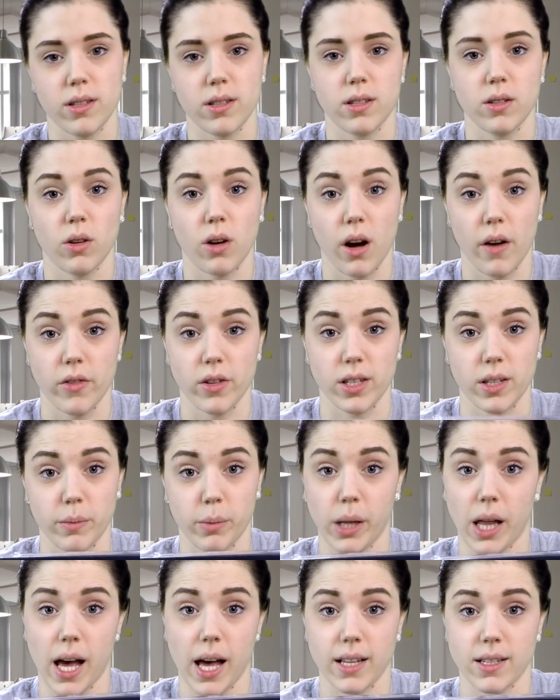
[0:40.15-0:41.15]
still covered in
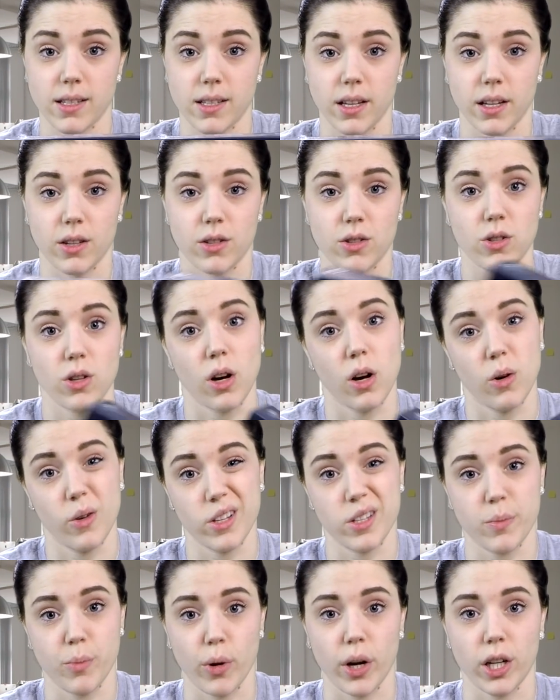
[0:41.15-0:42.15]
plastic, so
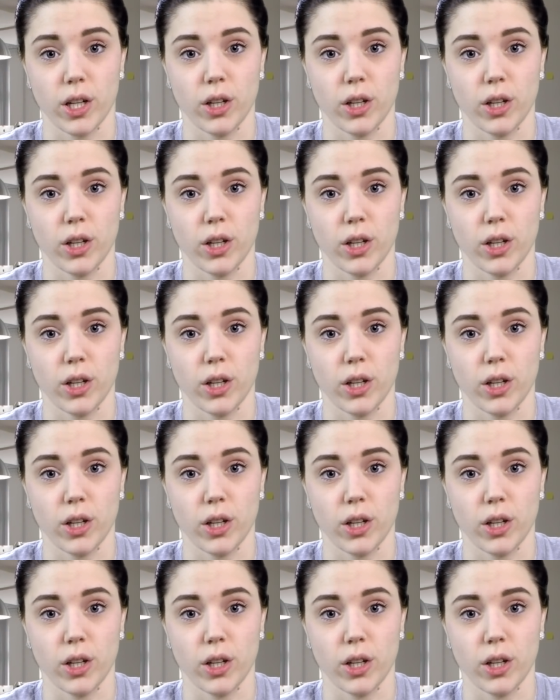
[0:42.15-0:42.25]
it's brand